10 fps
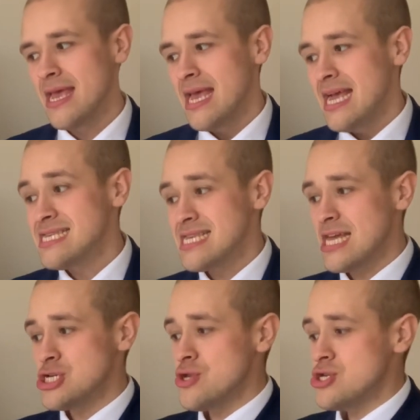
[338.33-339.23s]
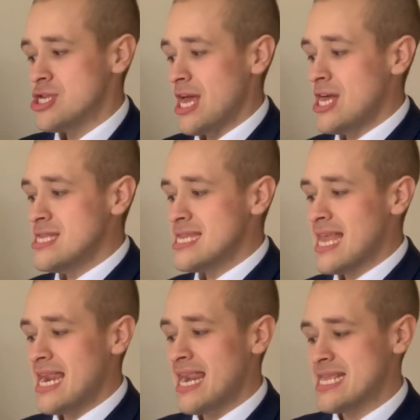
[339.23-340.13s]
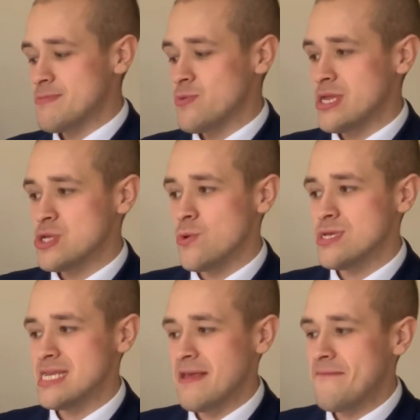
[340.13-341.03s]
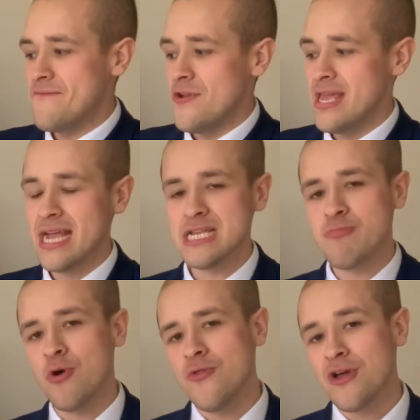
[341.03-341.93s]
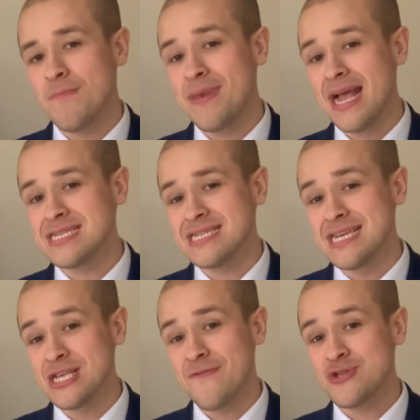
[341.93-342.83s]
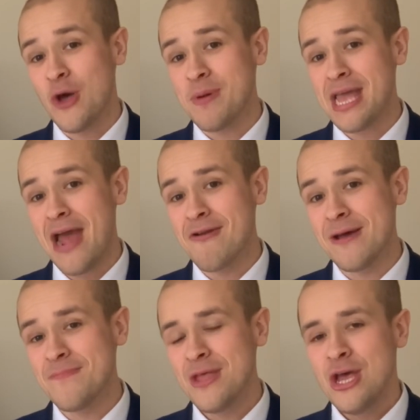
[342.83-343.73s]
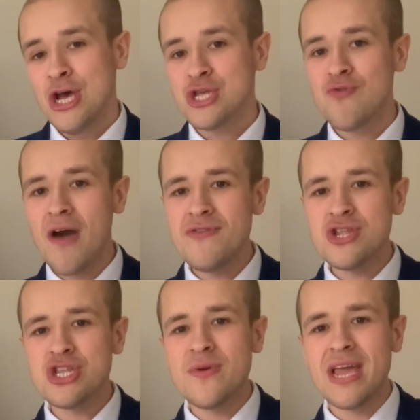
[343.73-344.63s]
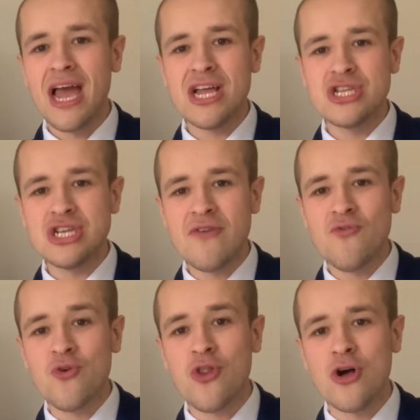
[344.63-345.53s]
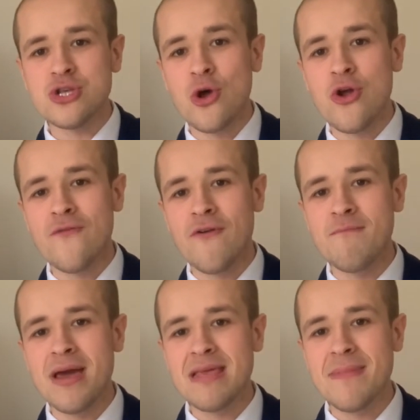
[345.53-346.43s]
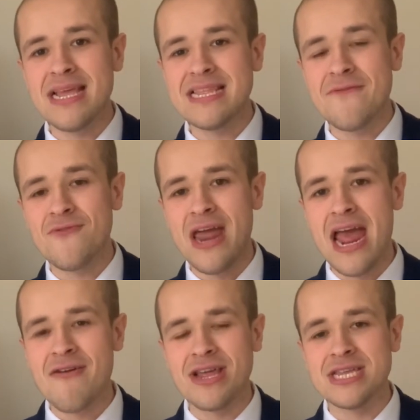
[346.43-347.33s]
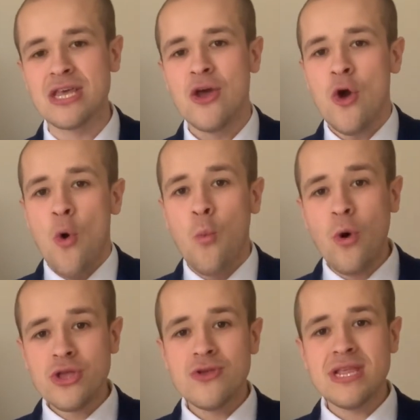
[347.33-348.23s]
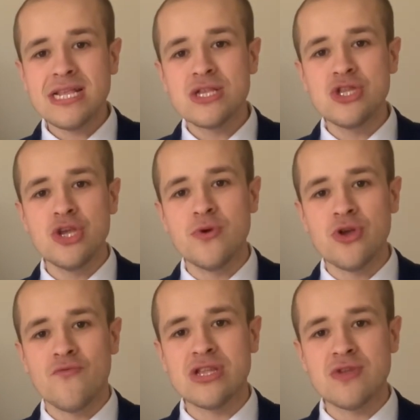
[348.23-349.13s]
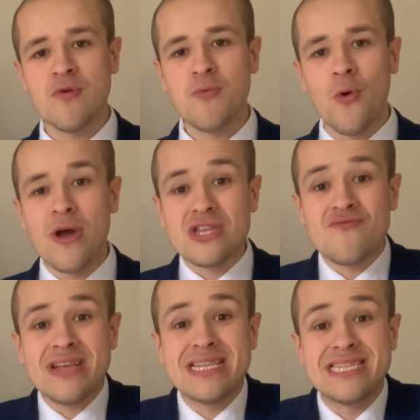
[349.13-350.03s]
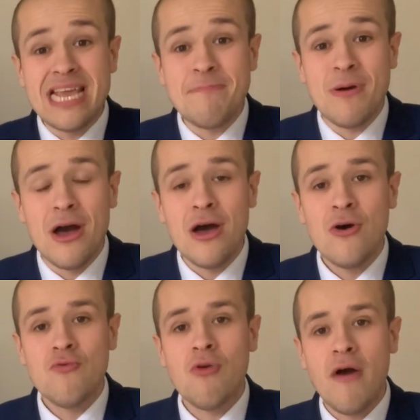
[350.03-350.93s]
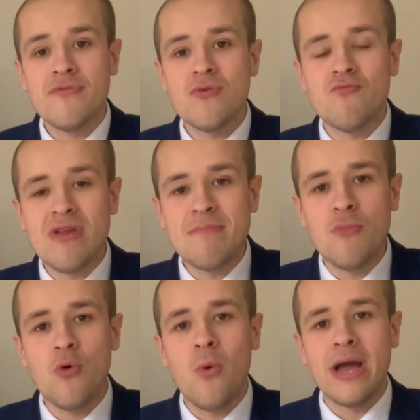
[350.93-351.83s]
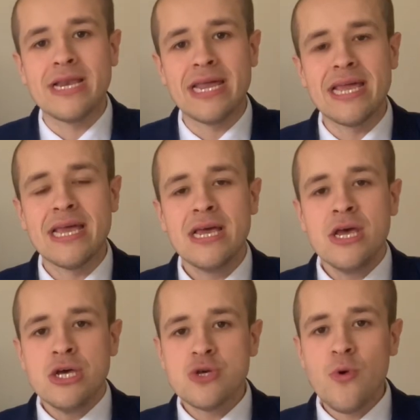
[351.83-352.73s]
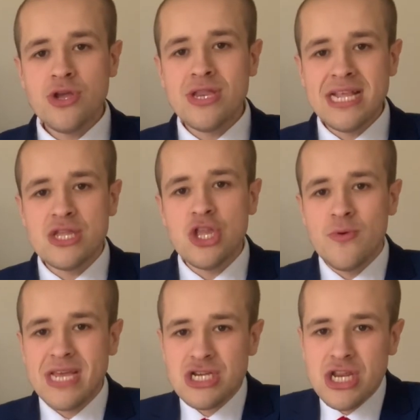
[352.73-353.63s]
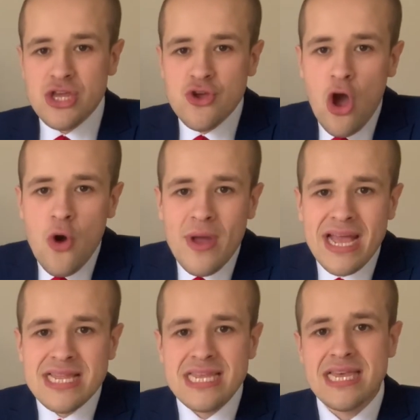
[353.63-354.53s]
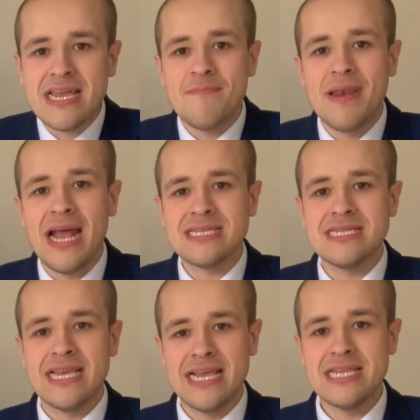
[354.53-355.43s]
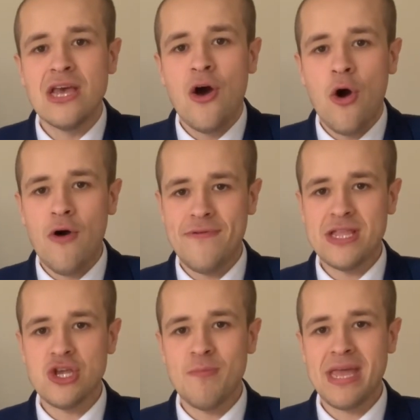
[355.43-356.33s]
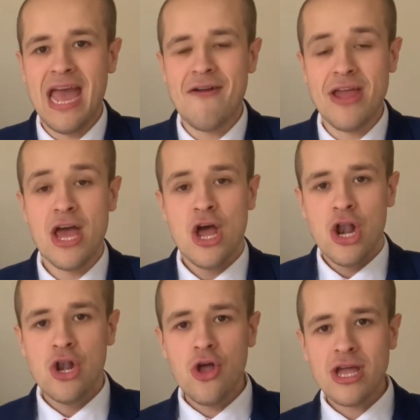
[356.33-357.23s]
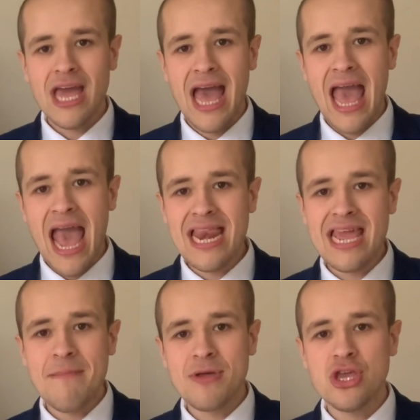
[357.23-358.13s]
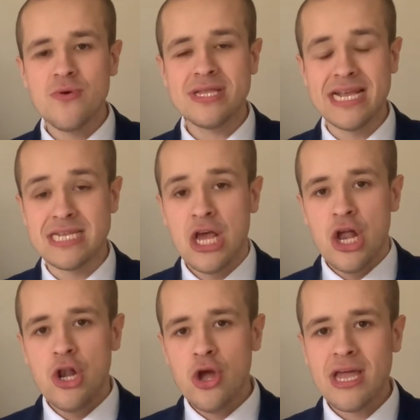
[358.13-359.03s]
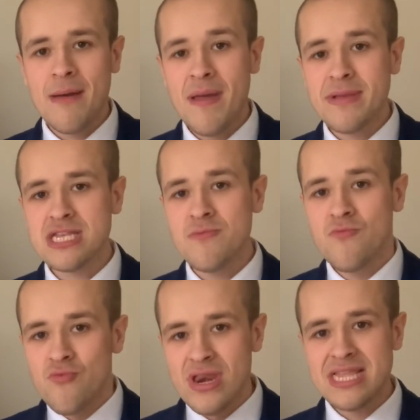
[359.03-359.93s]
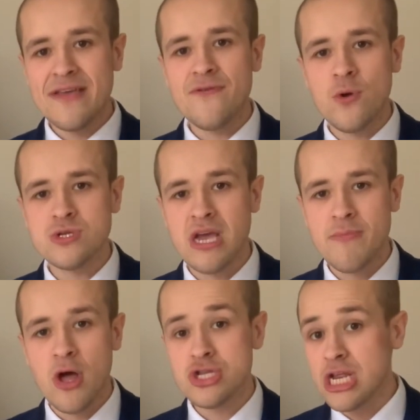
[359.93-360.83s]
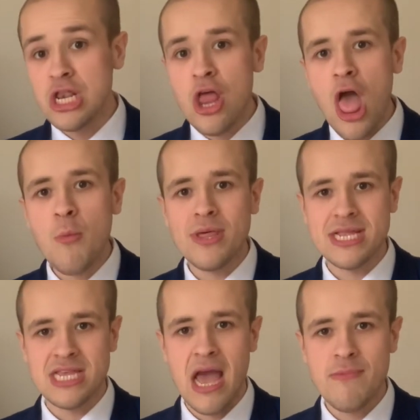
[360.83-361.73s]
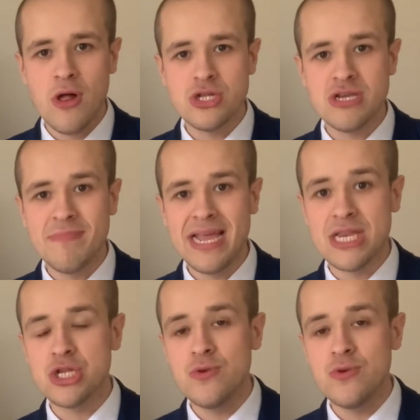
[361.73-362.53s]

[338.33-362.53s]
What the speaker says: It says that students should understand links between sources and fully explore the complexities of a topic area. So rather than just doing a general gloss over of many, many different areas, what you need to do in your written report is read deeper rather than read more widely. So what you need to do is actually go into the complexities of that topic area, look at any ambiguities, look at maybe some really difficult terminology, learn what that terminology means, do